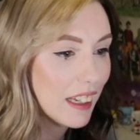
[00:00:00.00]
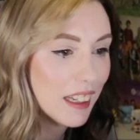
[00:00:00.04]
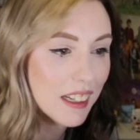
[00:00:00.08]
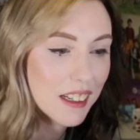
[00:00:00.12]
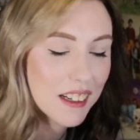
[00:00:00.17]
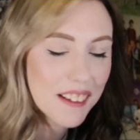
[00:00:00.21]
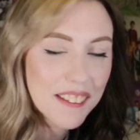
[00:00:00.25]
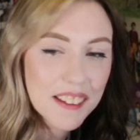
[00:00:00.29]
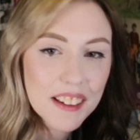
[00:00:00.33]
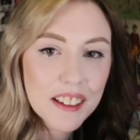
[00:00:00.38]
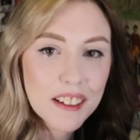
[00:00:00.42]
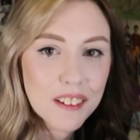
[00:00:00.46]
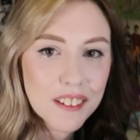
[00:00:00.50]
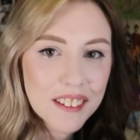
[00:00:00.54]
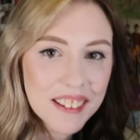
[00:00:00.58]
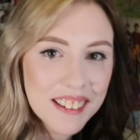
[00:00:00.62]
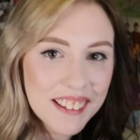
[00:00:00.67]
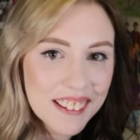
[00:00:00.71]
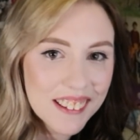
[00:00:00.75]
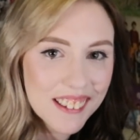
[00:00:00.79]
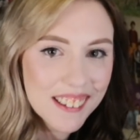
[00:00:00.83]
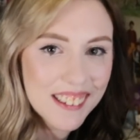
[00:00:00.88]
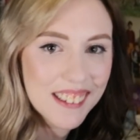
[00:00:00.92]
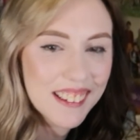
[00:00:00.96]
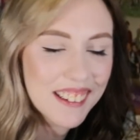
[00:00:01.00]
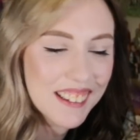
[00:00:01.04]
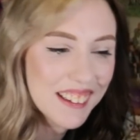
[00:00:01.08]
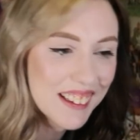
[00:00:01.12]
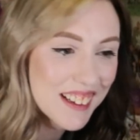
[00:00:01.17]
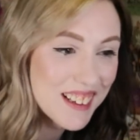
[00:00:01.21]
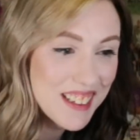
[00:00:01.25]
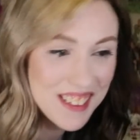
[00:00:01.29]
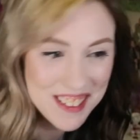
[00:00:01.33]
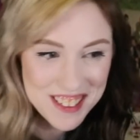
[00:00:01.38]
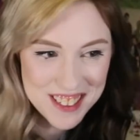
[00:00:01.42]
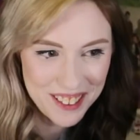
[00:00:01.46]
in another year
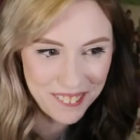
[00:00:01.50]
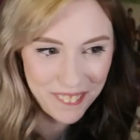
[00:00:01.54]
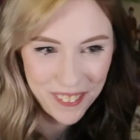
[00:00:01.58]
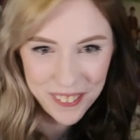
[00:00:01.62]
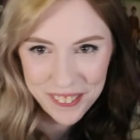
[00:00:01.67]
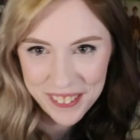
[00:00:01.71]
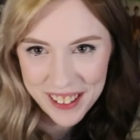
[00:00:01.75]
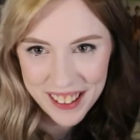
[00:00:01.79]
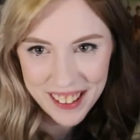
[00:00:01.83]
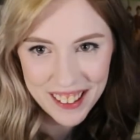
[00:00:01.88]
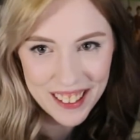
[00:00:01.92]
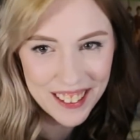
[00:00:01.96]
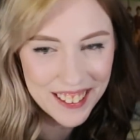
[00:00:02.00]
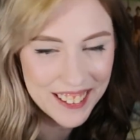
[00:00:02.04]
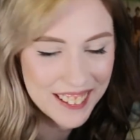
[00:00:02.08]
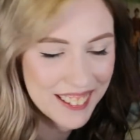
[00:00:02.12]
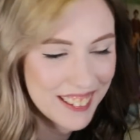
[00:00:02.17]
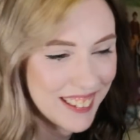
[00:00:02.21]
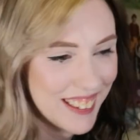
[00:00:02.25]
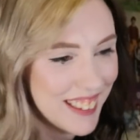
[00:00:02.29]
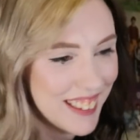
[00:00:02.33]
and see where we are.